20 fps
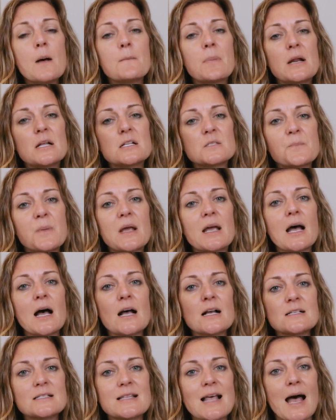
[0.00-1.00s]
But it's
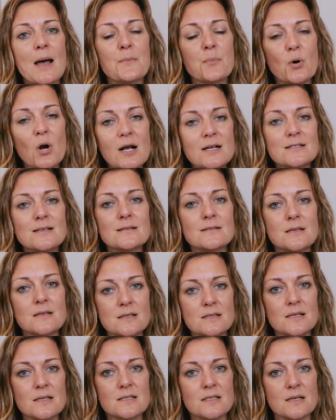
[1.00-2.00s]
because that
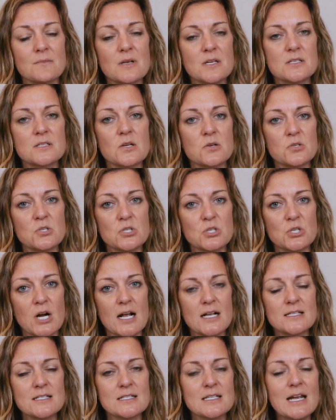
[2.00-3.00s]
processing system is so
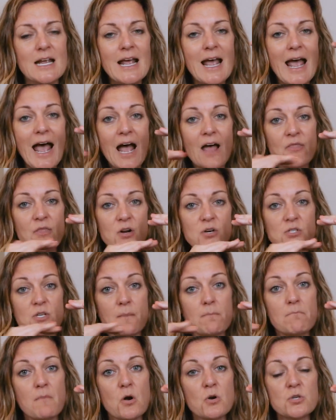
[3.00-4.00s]
stressed and there's
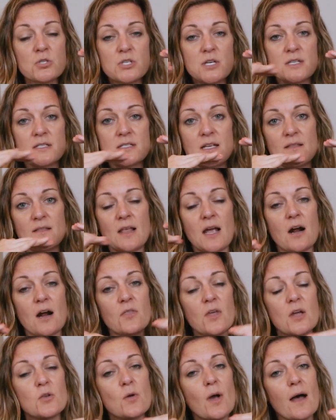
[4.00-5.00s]
emotions in there
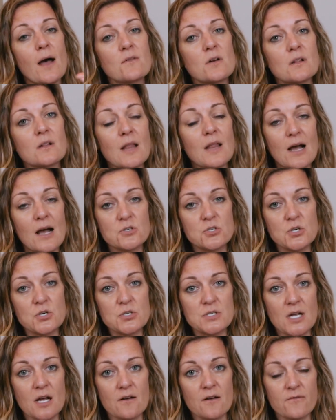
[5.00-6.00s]
that you haven't allowed
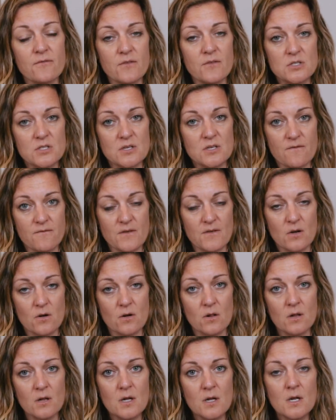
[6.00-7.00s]
yourself to
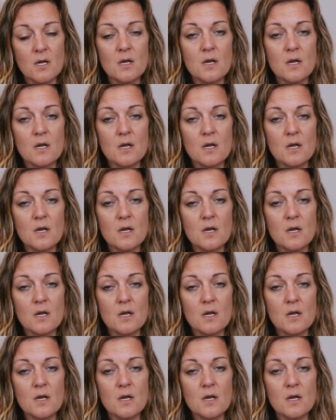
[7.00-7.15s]
feel,